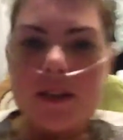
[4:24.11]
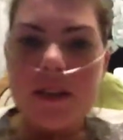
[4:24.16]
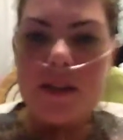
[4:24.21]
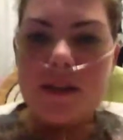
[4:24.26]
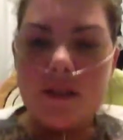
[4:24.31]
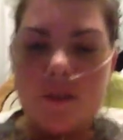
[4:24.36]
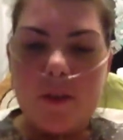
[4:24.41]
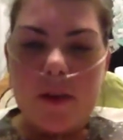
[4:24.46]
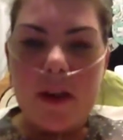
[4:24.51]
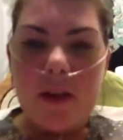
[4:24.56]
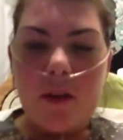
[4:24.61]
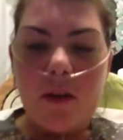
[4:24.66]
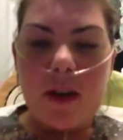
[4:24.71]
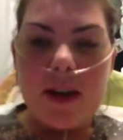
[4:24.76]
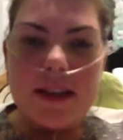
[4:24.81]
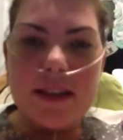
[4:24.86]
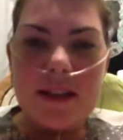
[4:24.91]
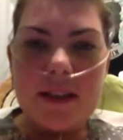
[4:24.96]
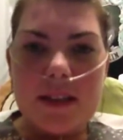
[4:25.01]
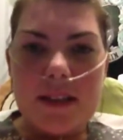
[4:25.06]
So I'm getting all
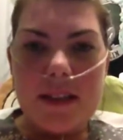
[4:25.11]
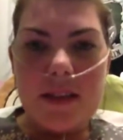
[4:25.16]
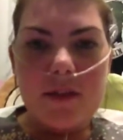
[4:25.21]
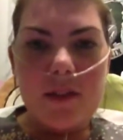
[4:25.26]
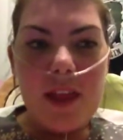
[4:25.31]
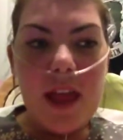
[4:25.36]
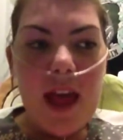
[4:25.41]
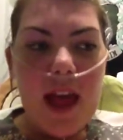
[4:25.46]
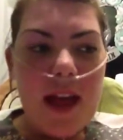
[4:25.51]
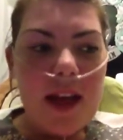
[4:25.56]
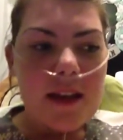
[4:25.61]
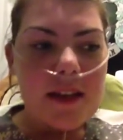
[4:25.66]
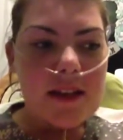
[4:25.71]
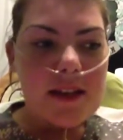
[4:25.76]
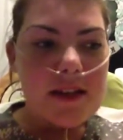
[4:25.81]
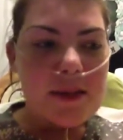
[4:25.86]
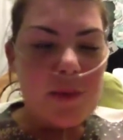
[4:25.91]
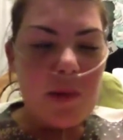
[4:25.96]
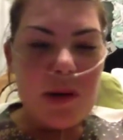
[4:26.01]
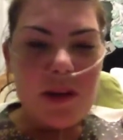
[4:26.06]
excited for that.
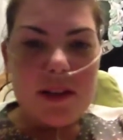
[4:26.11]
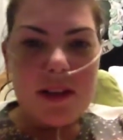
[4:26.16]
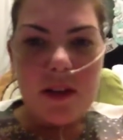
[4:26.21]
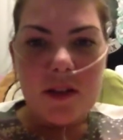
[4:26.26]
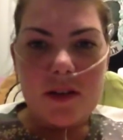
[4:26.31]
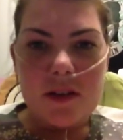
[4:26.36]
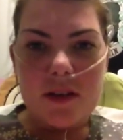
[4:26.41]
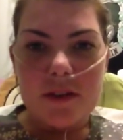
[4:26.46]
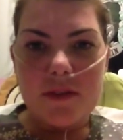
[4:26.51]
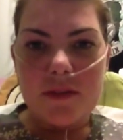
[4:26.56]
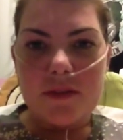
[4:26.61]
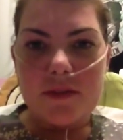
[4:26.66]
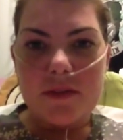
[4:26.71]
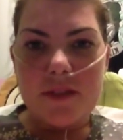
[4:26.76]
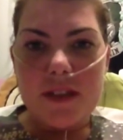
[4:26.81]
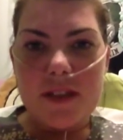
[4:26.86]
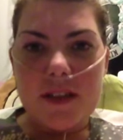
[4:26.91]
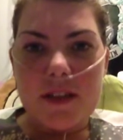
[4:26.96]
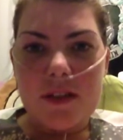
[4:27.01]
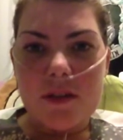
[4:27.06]
Posted lots of
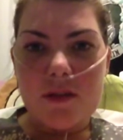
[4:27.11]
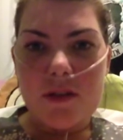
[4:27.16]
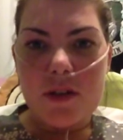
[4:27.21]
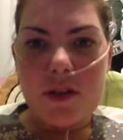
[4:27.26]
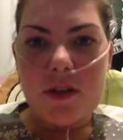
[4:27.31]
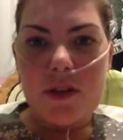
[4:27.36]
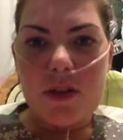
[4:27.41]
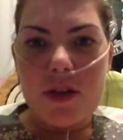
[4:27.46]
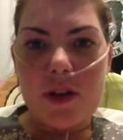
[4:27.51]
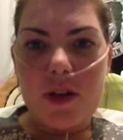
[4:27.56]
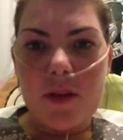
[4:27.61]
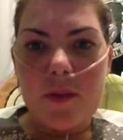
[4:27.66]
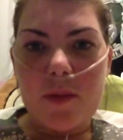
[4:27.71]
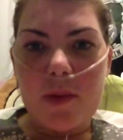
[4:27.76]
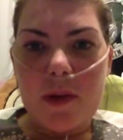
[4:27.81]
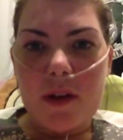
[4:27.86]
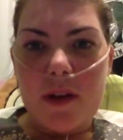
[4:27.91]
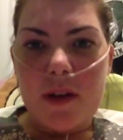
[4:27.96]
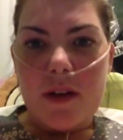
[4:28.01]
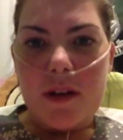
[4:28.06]
videos on YouTube,
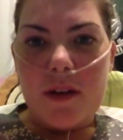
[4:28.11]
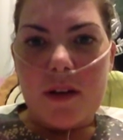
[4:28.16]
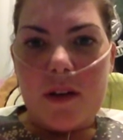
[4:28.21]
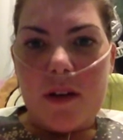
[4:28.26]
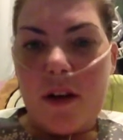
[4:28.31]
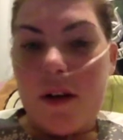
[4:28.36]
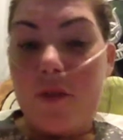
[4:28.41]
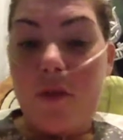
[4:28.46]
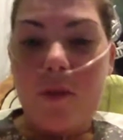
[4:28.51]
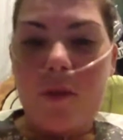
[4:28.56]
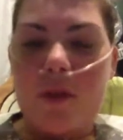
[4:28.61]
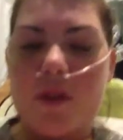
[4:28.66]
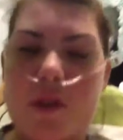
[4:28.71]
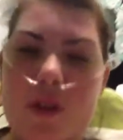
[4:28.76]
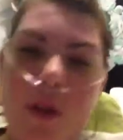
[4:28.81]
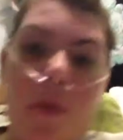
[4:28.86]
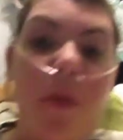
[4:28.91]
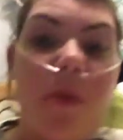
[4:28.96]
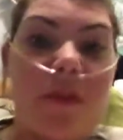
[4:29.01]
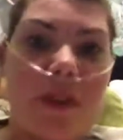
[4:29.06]
from
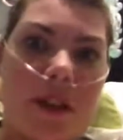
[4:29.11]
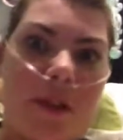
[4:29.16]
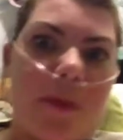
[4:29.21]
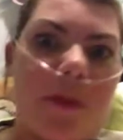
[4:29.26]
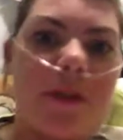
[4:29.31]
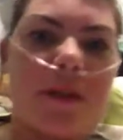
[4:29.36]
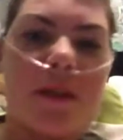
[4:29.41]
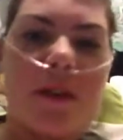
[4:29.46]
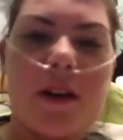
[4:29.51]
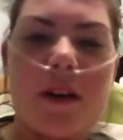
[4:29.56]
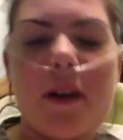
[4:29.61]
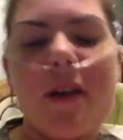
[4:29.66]
YouTube on Facebook,